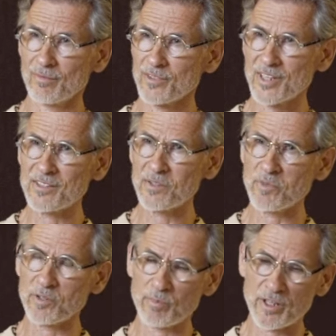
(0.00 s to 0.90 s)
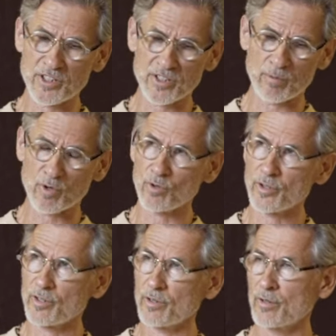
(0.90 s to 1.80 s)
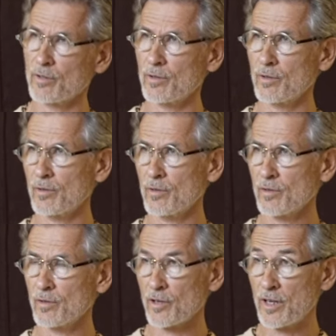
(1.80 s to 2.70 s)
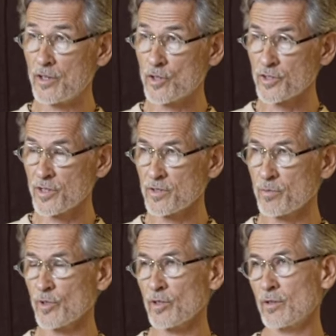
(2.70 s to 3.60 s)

Sentiment plays some role there, religious sentiment.